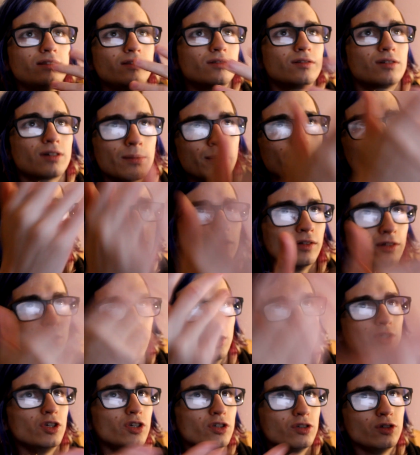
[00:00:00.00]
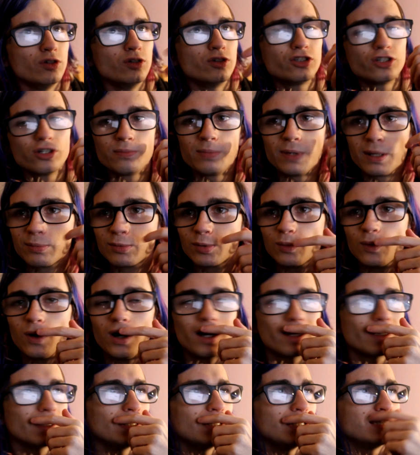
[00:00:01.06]
Come on, you should be able to
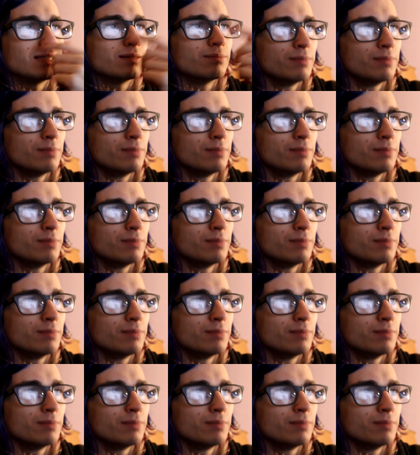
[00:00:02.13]
work, at least